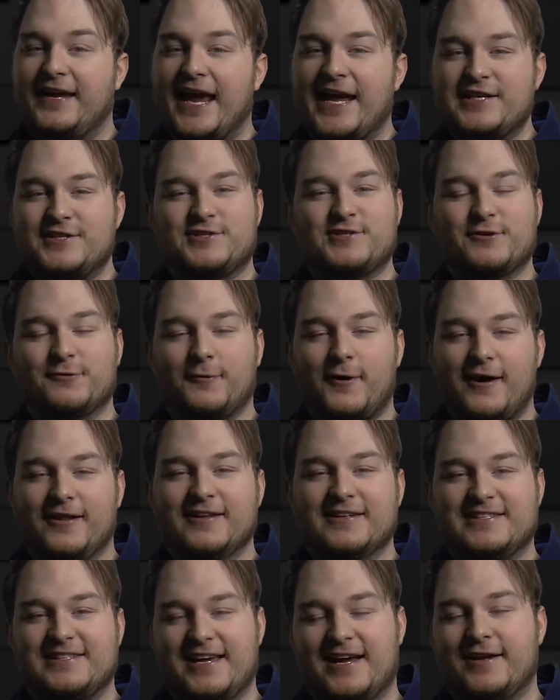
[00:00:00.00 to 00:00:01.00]
get your
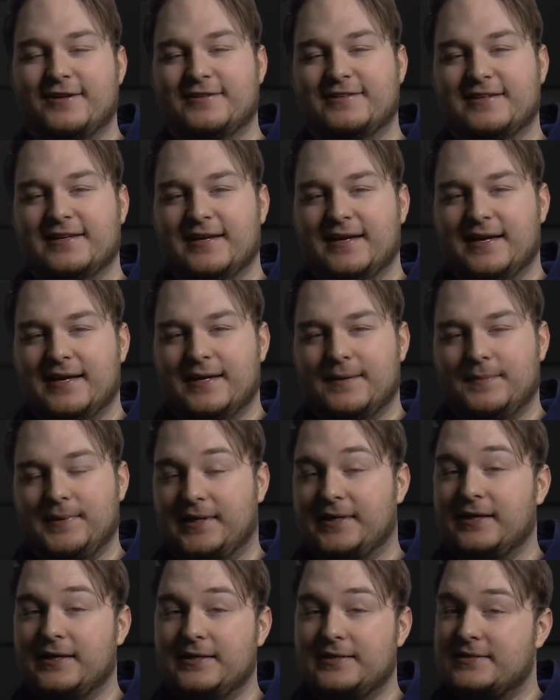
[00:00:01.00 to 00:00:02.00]
wallets out
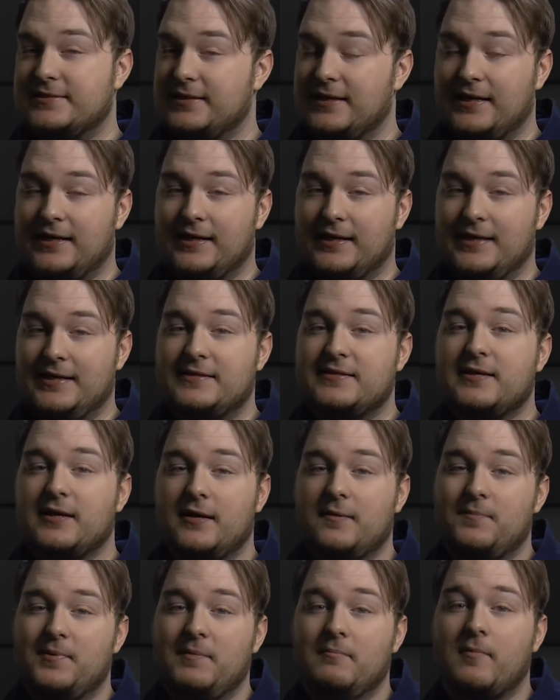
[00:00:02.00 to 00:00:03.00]
because uh, it's going
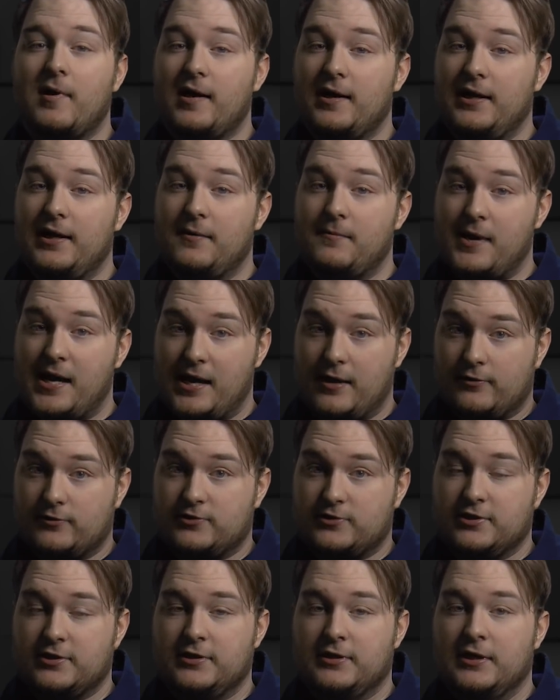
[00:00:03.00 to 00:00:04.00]
to be money
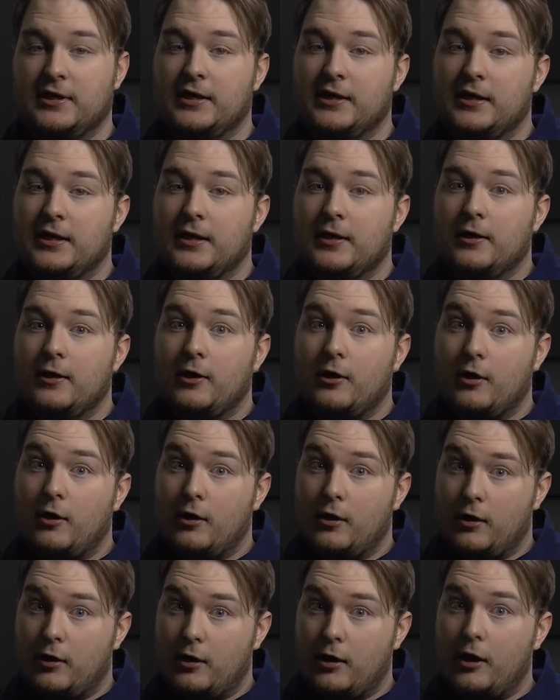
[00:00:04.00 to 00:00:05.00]
amount.
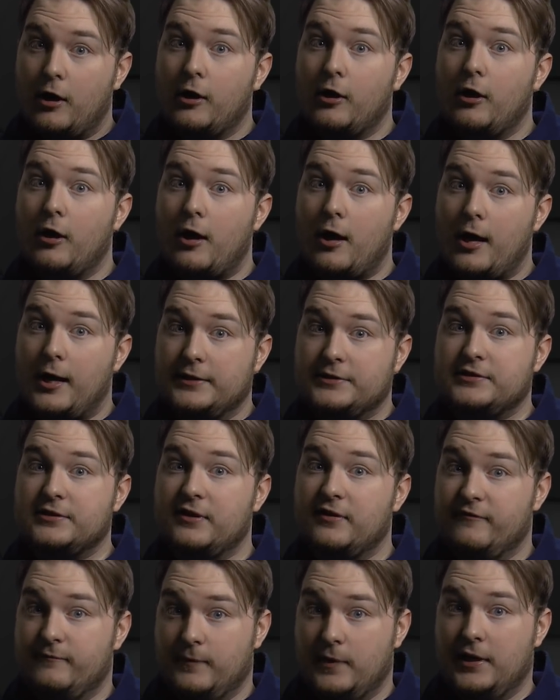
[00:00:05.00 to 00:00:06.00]
A lot
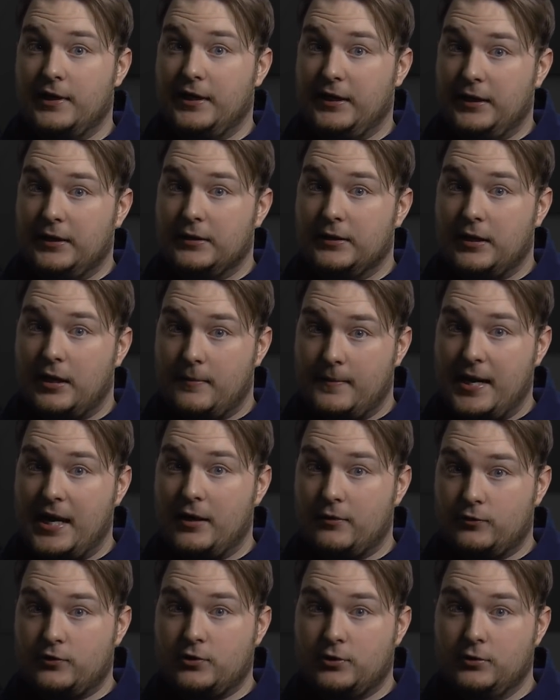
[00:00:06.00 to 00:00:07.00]
of money
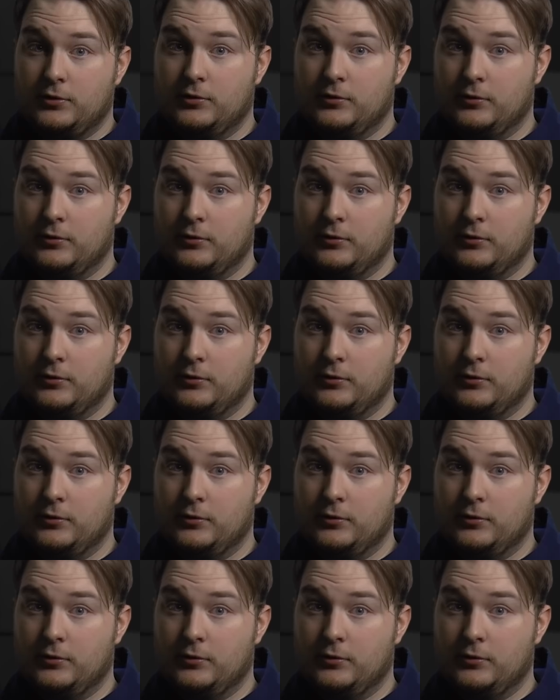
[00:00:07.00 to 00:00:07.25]
amount.